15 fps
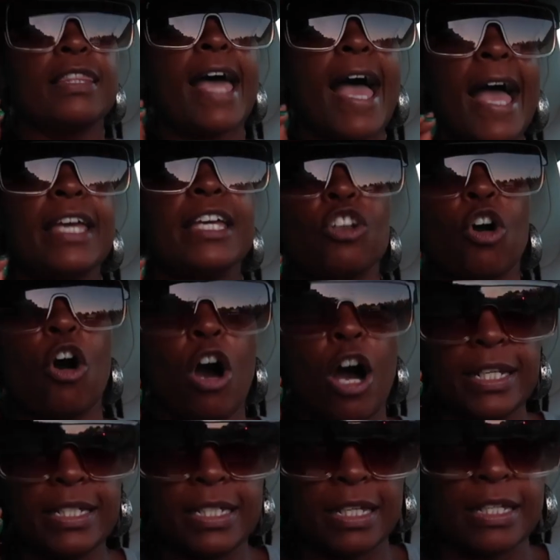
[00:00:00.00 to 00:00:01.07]
that an
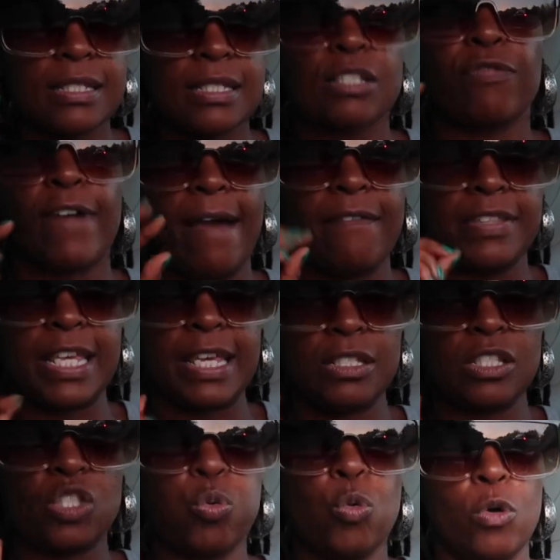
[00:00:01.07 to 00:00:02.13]
audience
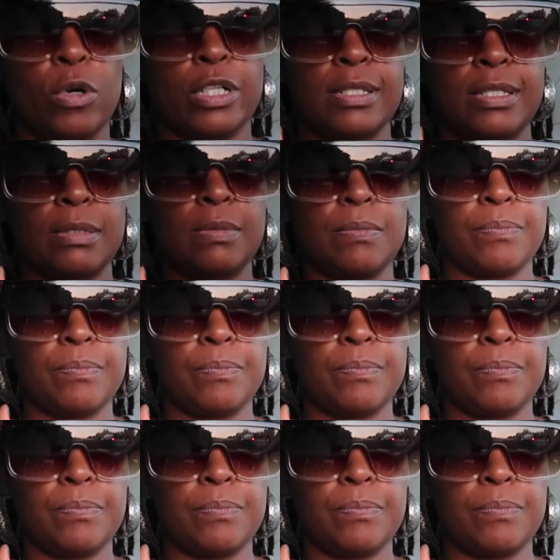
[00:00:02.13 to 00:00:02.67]
gravitates towards.